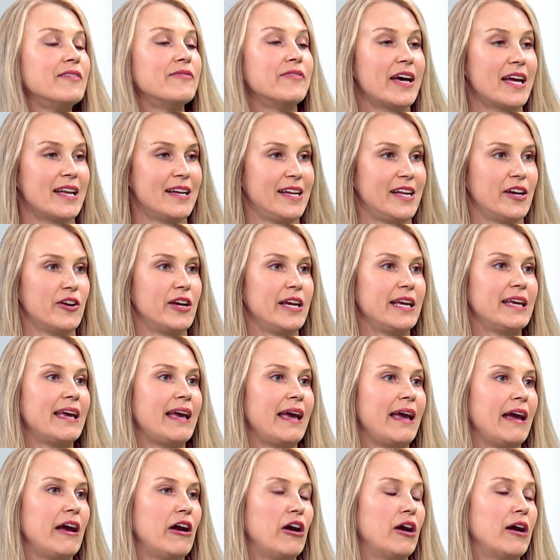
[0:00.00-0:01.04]
veterinary
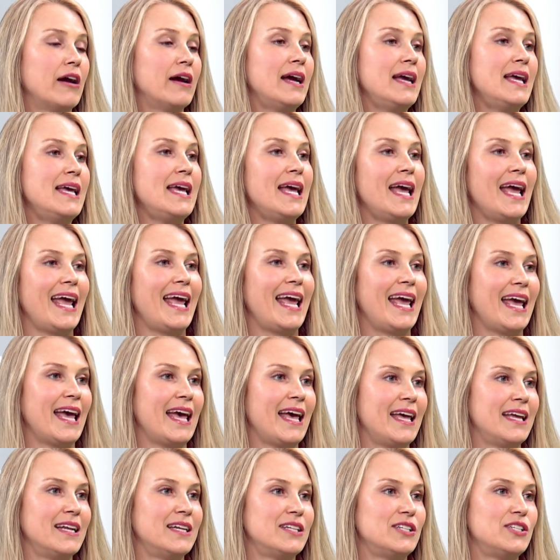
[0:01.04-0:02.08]
care.
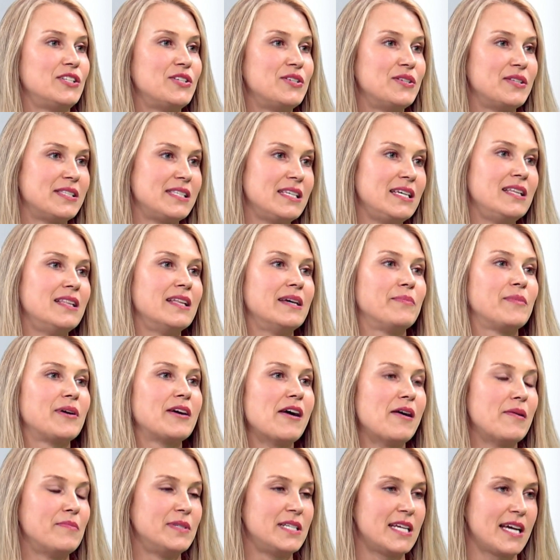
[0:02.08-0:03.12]
And to see them
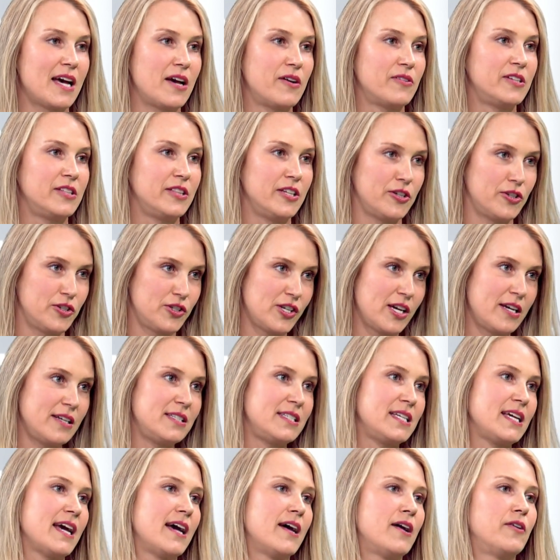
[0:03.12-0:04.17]
come down and they're shut
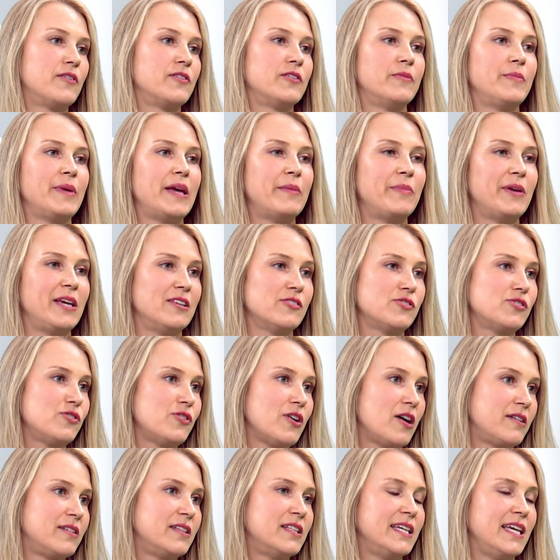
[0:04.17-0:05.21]
down or maybe
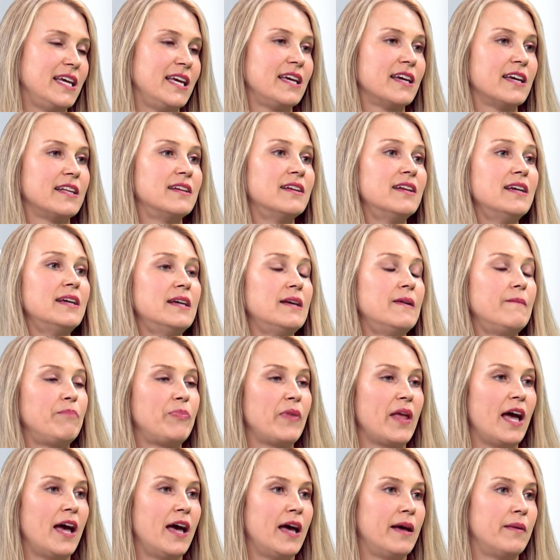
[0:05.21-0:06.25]
struggling and
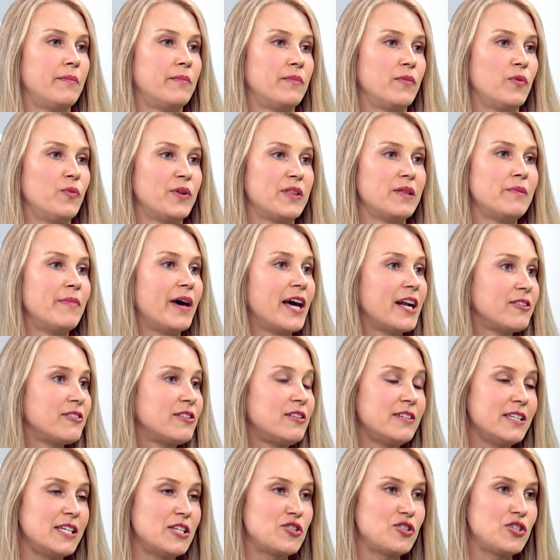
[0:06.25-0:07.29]
um, with a medical
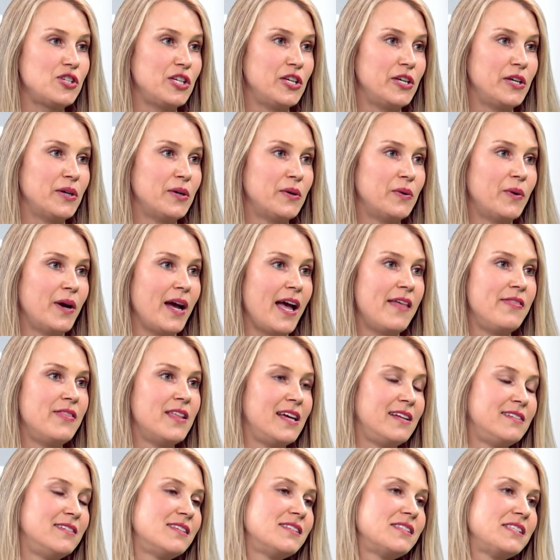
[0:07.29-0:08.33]
issue, and
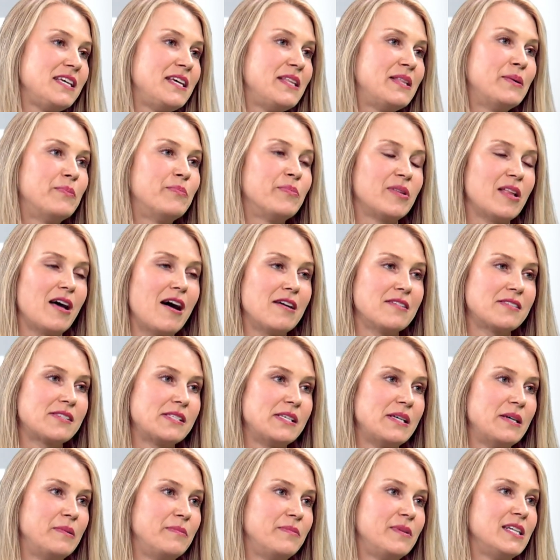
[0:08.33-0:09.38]
then see them
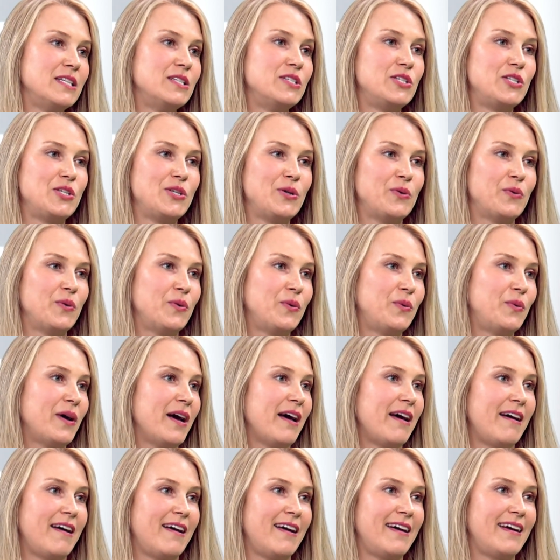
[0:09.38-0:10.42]
blossom into
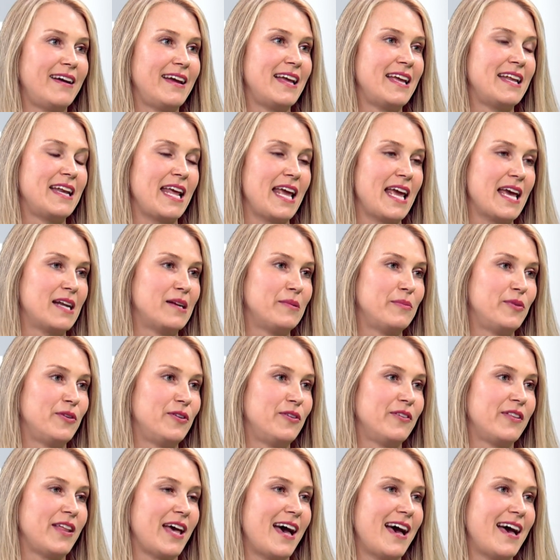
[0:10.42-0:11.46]
uh, an
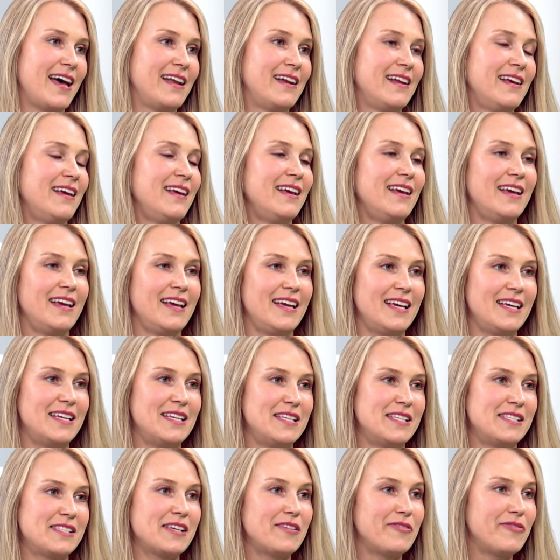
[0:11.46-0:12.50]
animal that
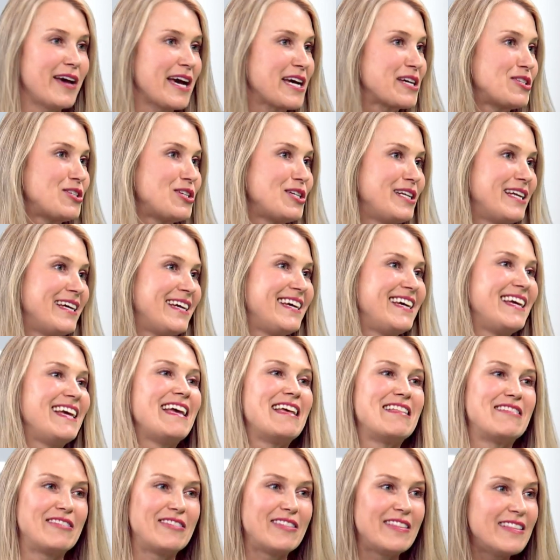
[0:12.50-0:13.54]
is affectionate
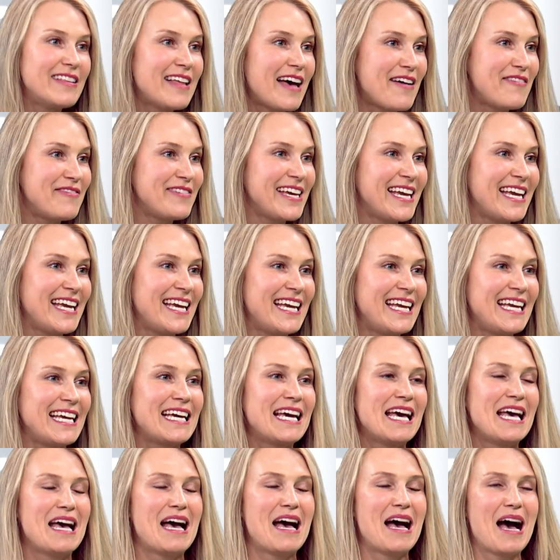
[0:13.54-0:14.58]
and loving.
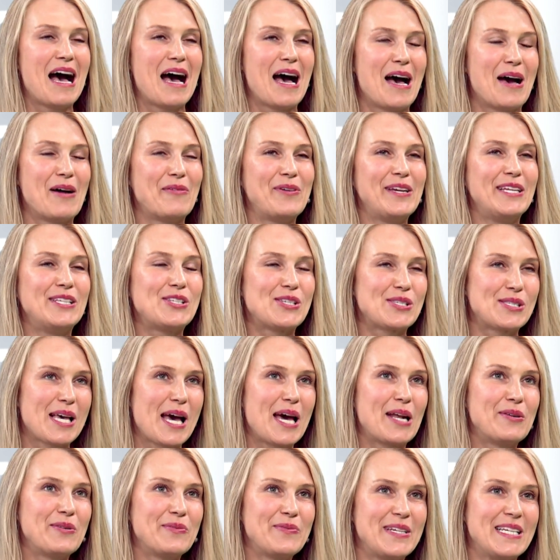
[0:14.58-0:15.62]
Uh, we just
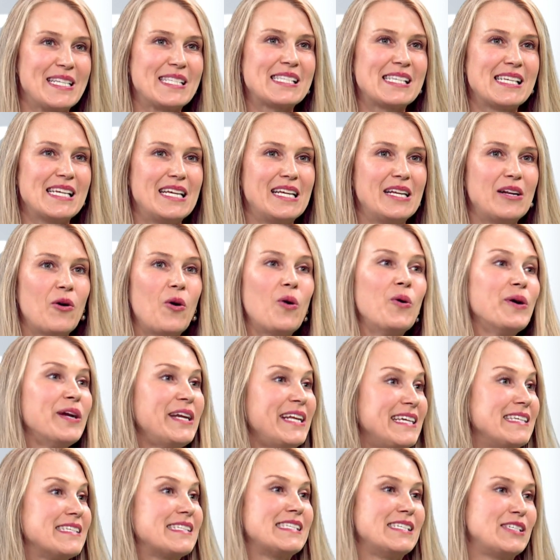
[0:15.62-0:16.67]
had a recent
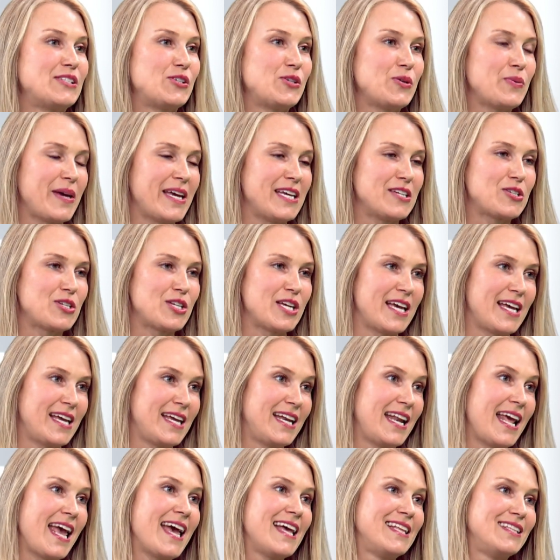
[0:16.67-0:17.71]
hoarding situation,
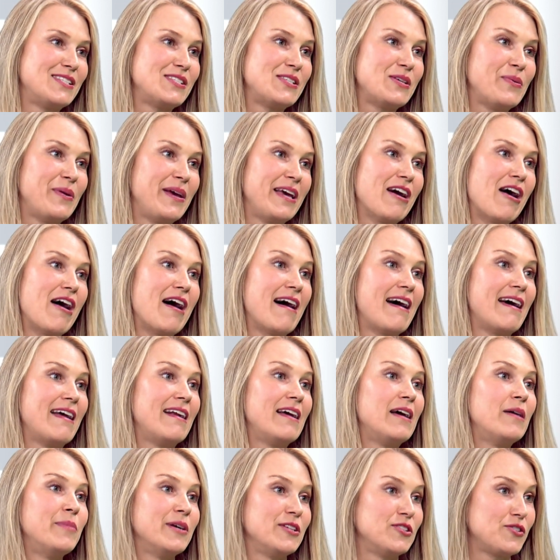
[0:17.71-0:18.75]
and so we got
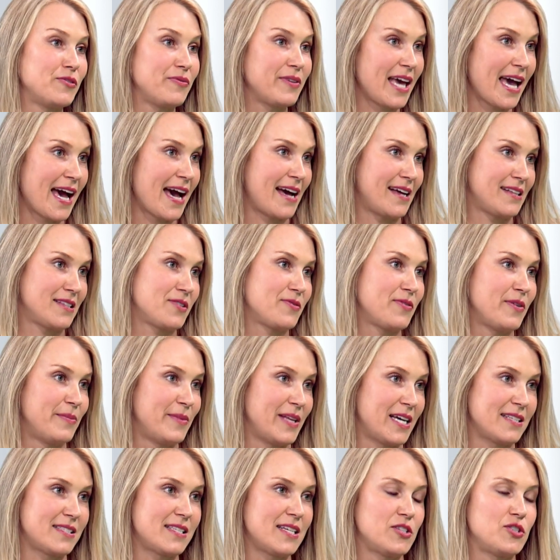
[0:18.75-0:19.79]
a bunch of cats from
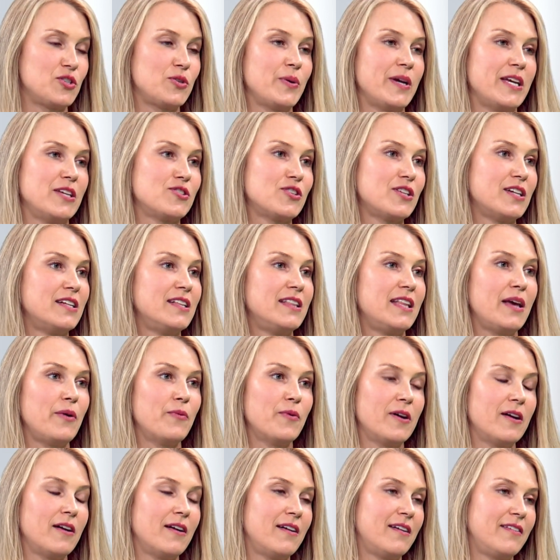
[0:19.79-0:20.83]
that situation, and they
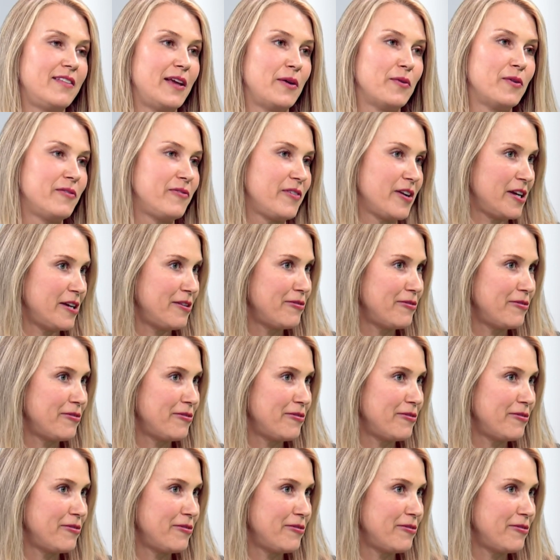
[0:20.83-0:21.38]
were they were very